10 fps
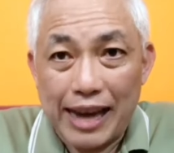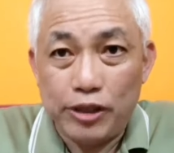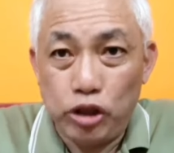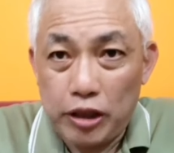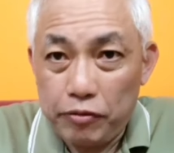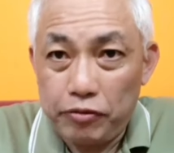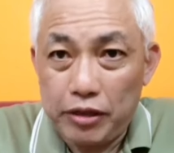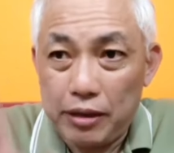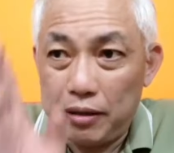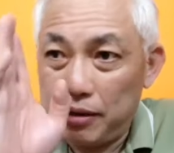I
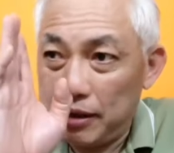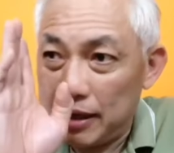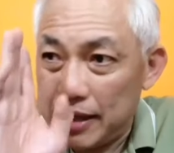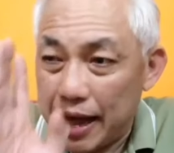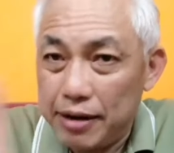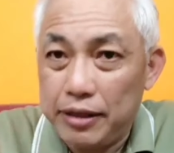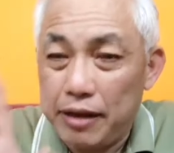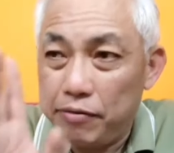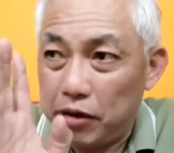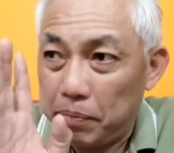shifted the
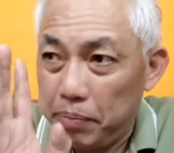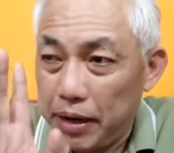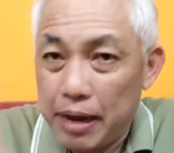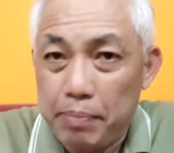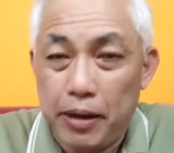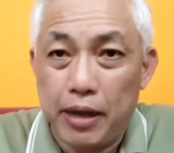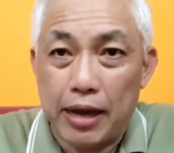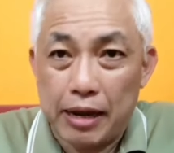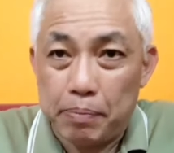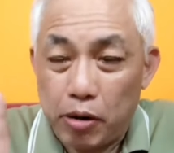narrative of the PAP
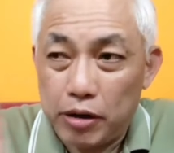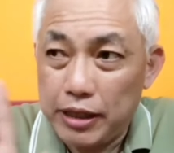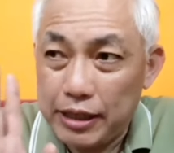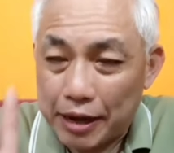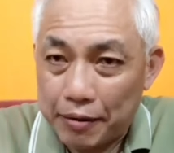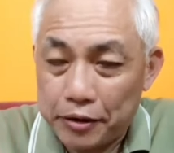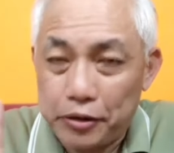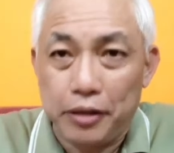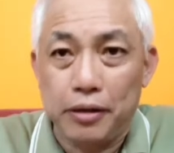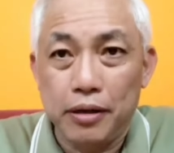and the policy
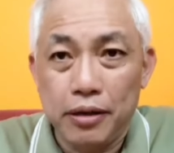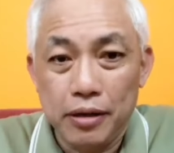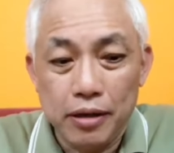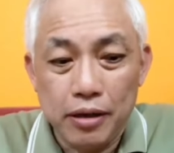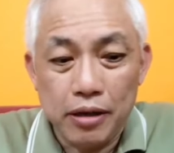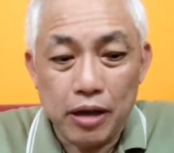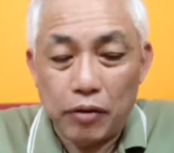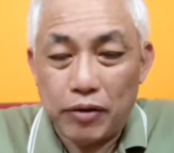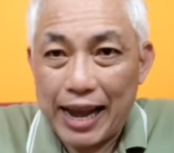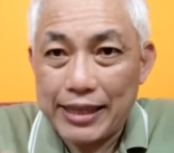direction
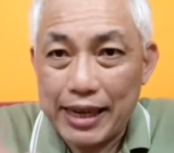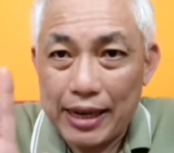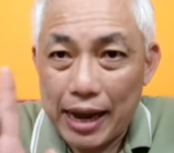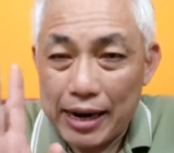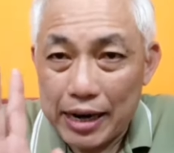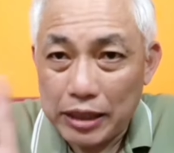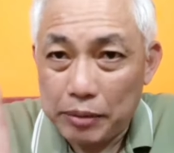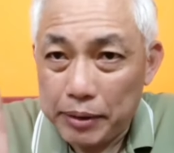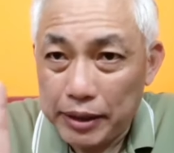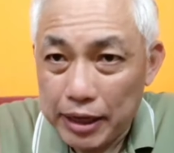of the asset
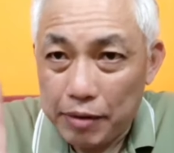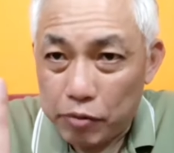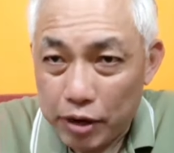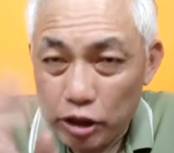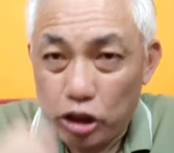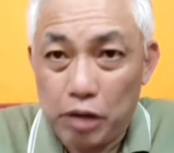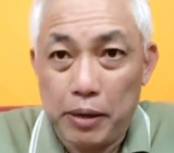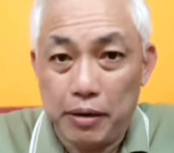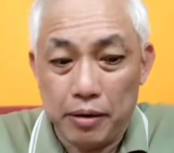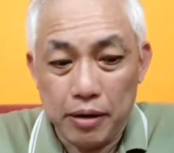enhancement scheme for
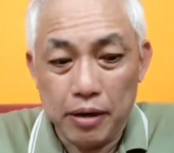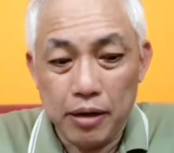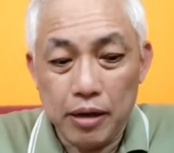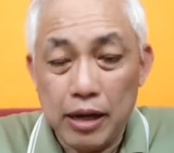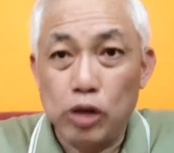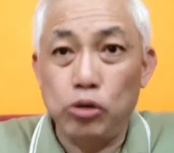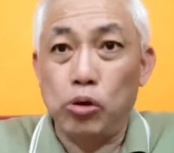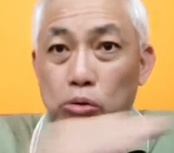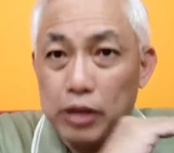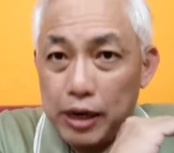HDB.
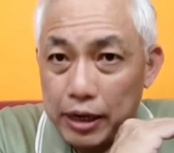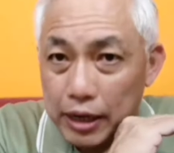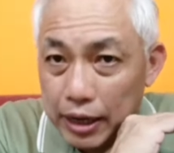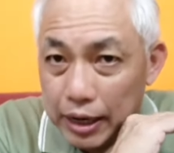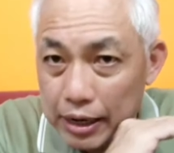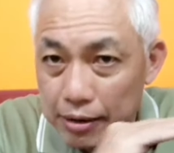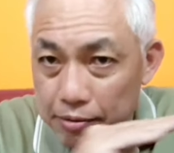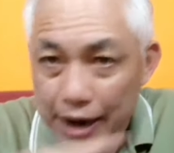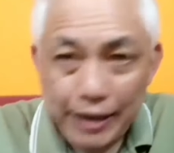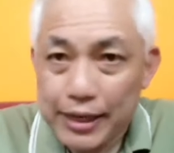Totally
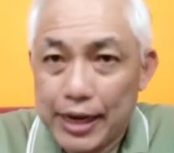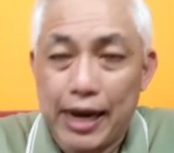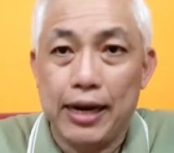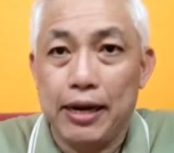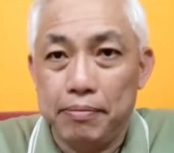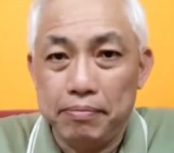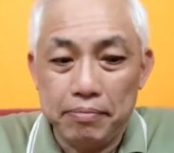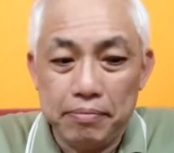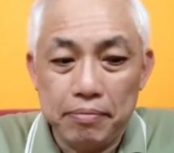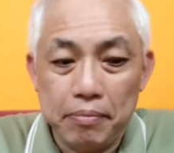eradicate it
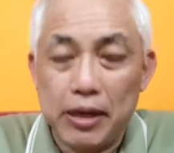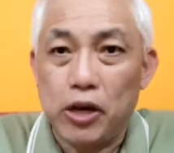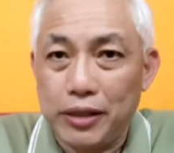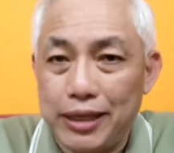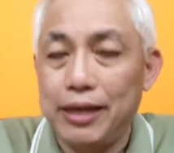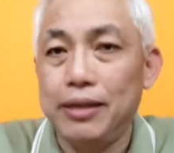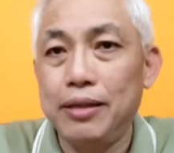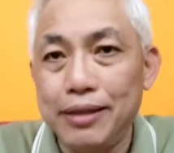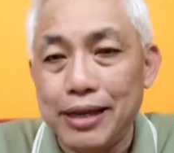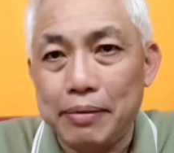because it
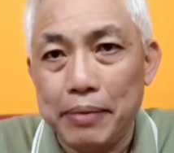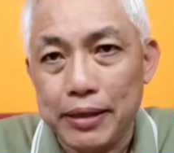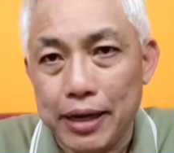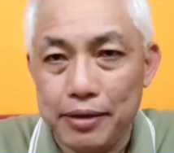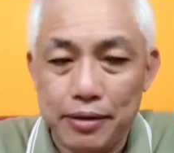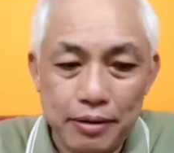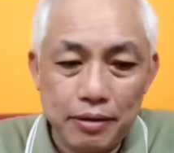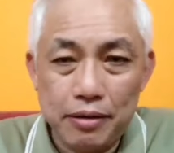doesn't make sense.